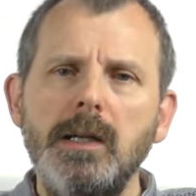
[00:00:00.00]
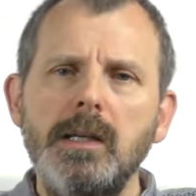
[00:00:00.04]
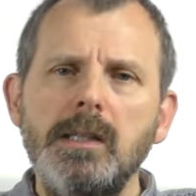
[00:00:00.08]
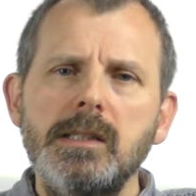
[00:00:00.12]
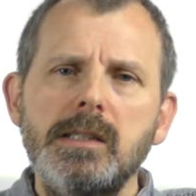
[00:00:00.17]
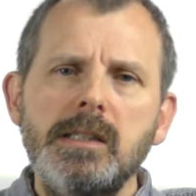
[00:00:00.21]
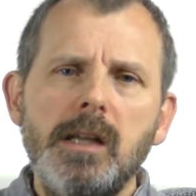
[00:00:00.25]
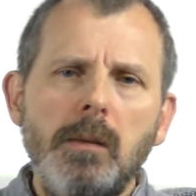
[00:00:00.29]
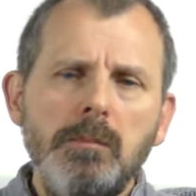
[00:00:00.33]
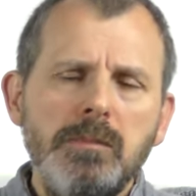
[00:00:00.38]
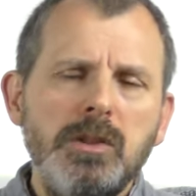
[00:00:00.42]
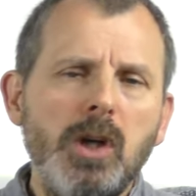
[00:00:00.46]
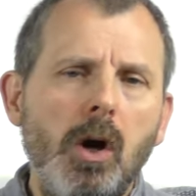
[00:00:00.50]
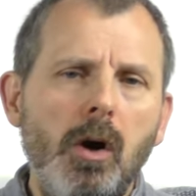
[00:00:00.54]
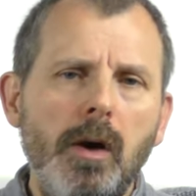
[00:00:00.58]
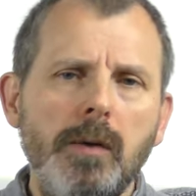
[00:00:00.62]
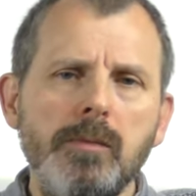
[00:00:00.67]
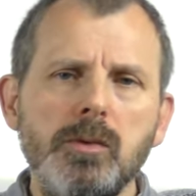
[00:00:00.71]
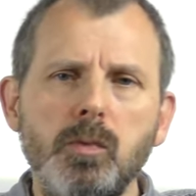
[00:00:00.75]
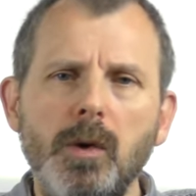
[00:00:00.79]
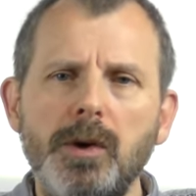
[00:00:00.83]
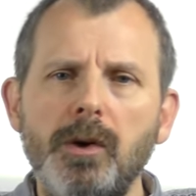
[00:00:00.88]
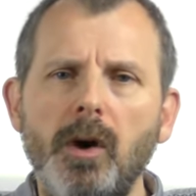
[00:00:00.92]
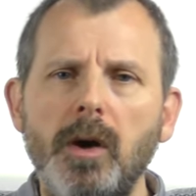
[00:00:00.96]

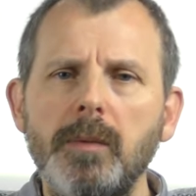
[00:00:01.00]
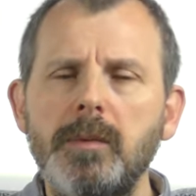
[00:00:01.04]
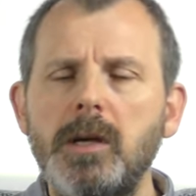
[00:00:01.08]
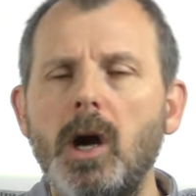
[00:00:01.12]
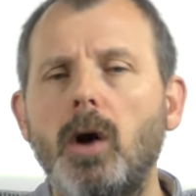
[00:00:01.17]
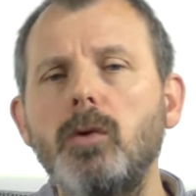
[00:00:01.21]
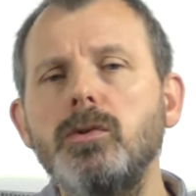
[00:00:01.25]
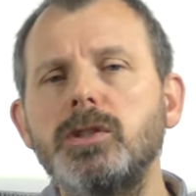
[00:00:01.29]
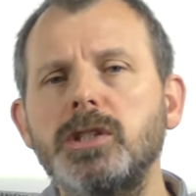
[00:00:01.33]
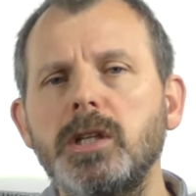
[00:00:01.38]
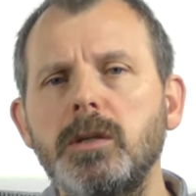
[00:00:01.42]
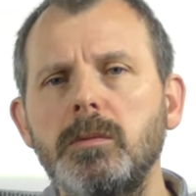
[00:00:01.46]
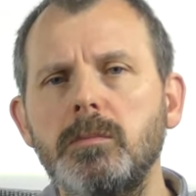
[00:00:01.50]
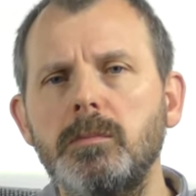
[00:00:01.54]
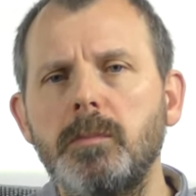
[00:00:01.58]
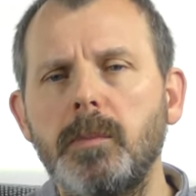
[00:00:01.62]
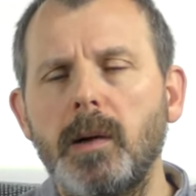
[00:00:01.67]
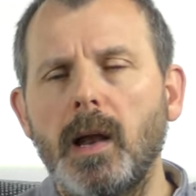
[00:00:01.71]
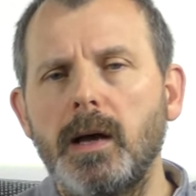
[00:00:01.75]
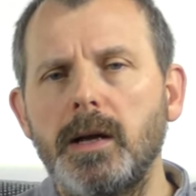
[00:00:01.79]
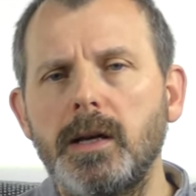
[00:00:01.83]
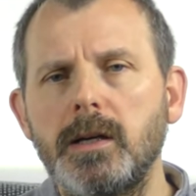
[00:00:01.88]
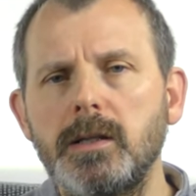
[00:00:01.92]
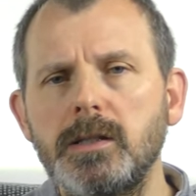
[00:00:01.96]
Sometimes when I'm coaching
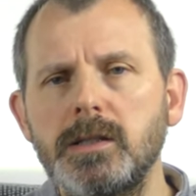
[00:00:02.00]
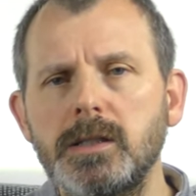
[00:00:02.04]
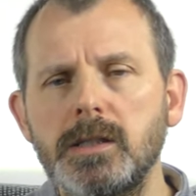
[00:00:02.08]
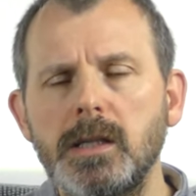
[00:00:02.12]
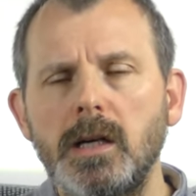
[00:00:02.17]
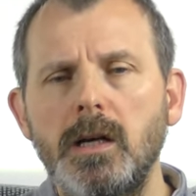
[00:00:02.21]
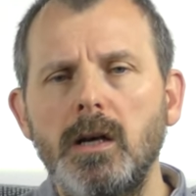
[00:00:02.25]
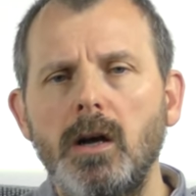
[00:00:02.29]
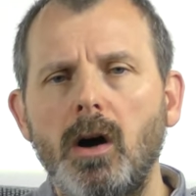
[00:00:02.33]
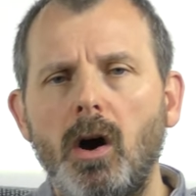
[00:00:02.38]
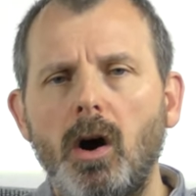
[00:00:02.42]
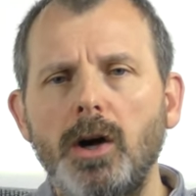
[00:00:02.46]
players,